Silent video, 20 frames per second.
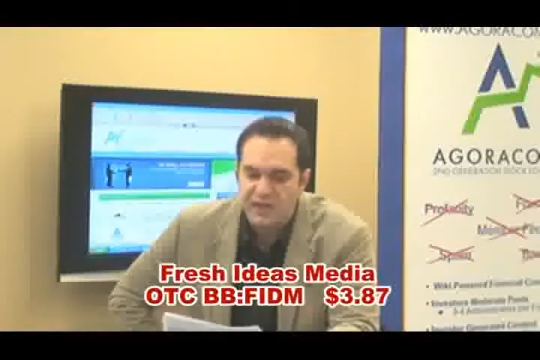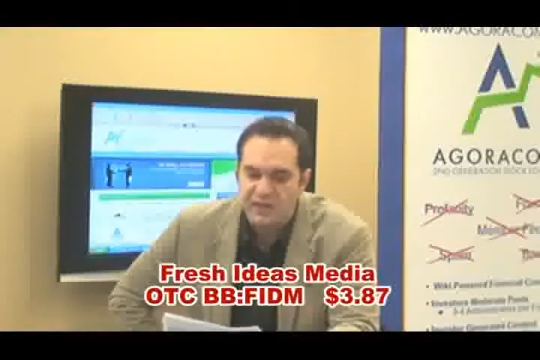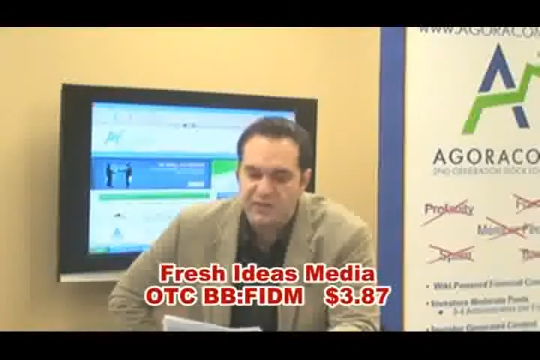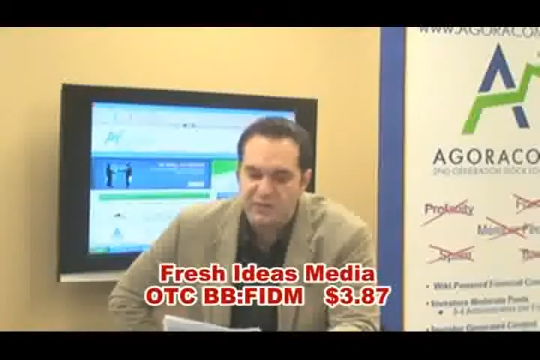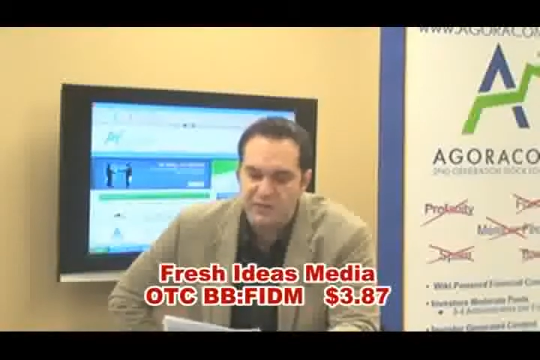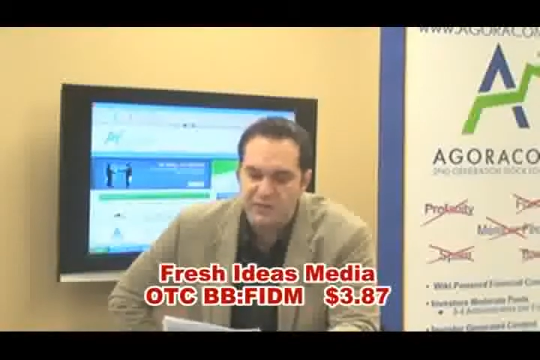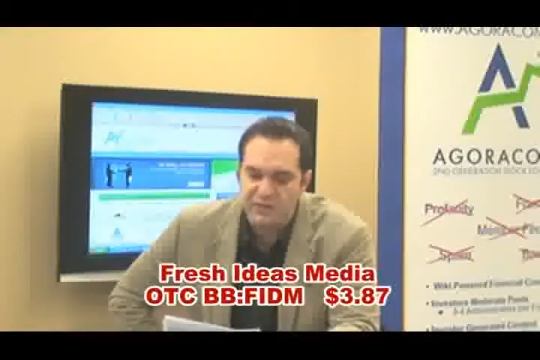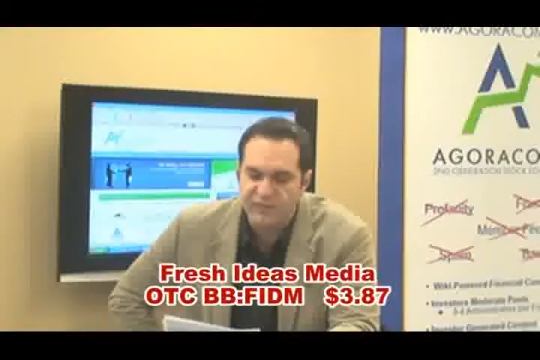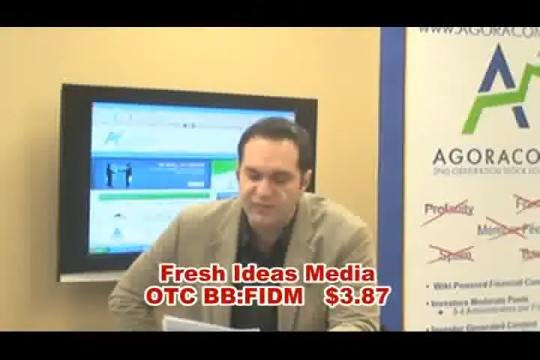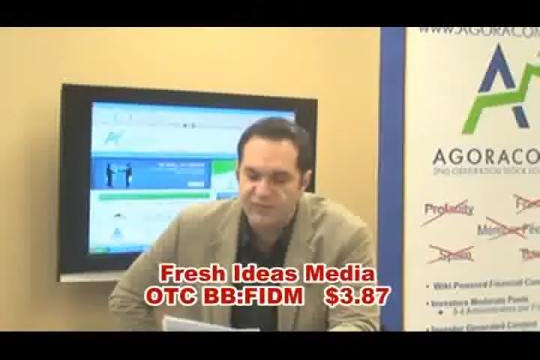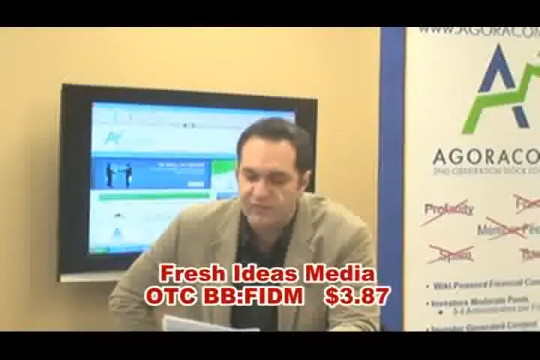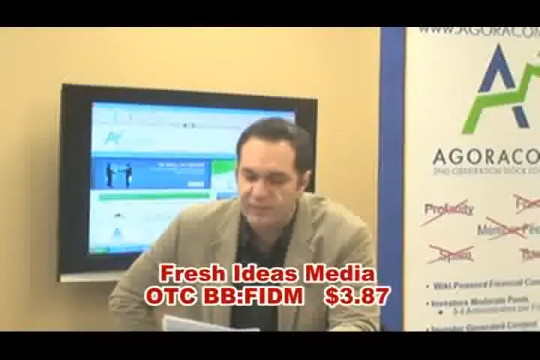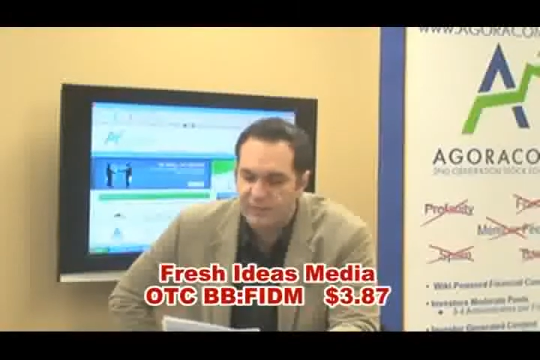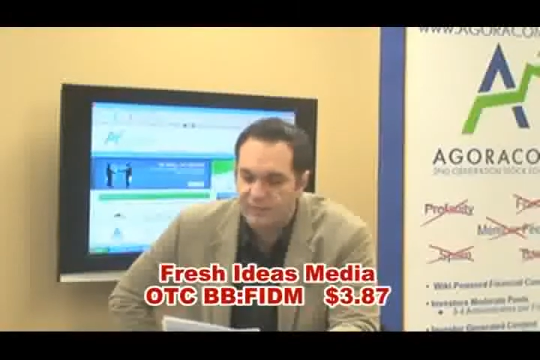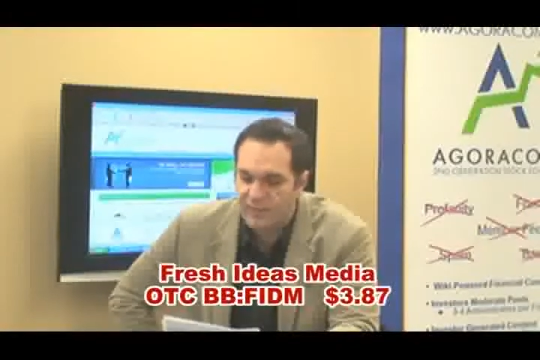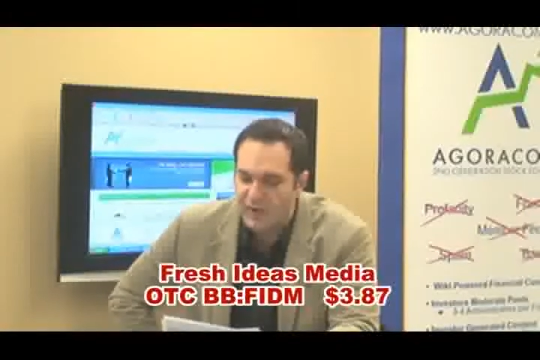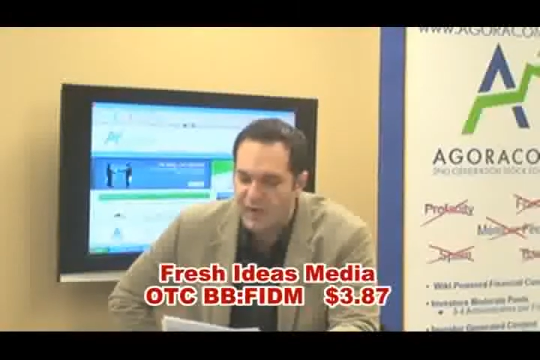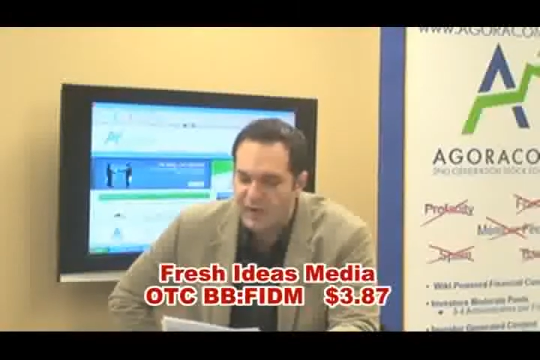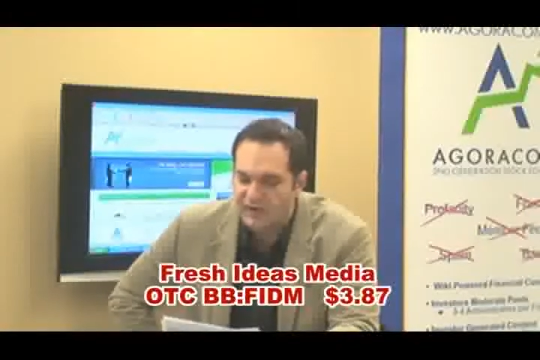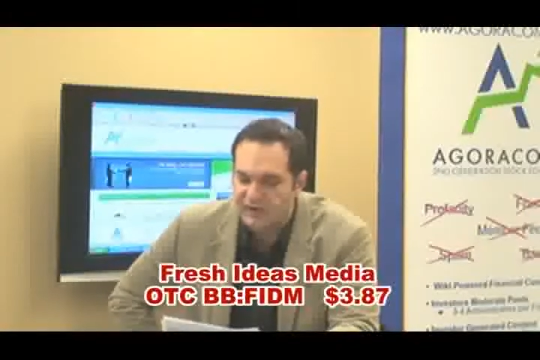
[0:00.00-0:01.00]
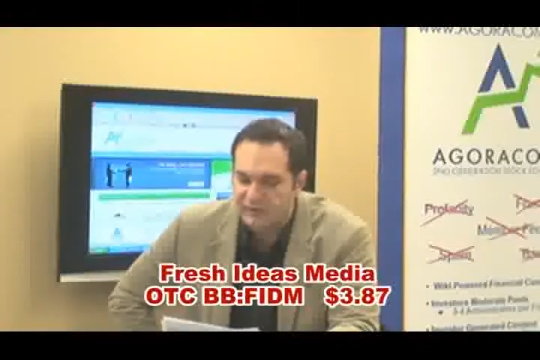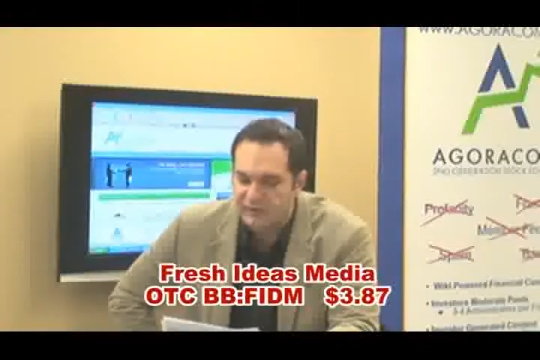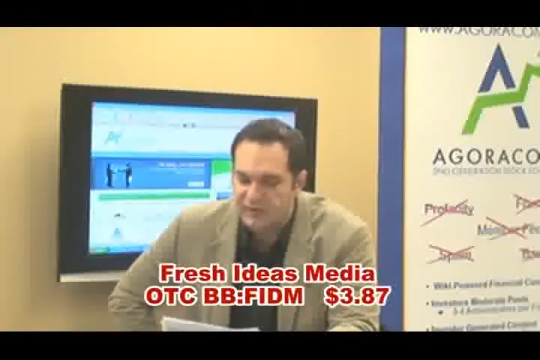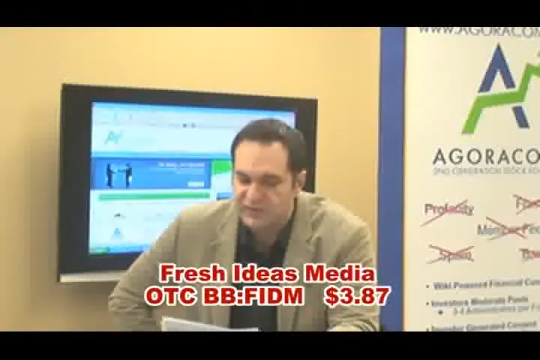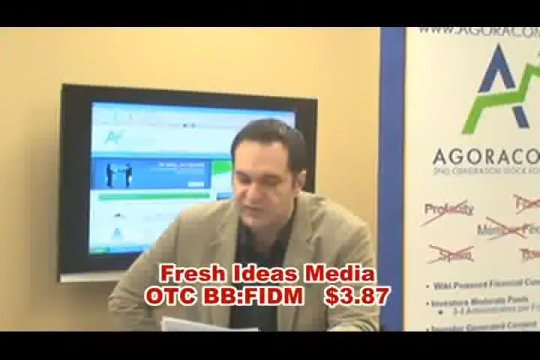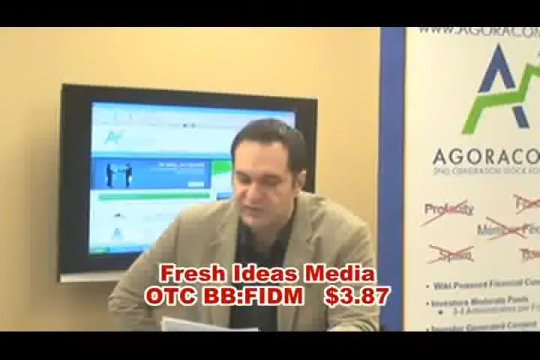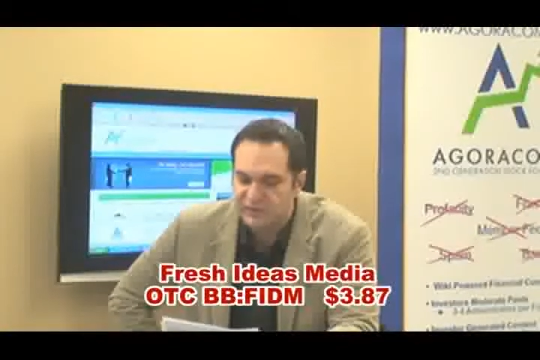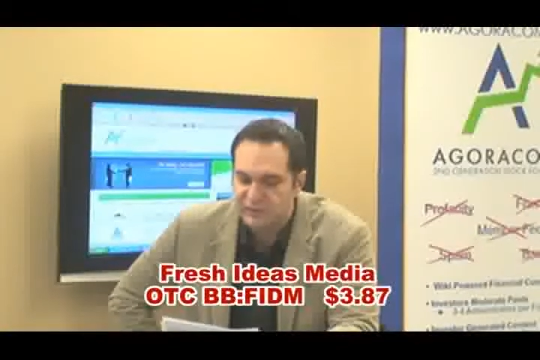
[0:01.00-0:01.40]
grew from approximately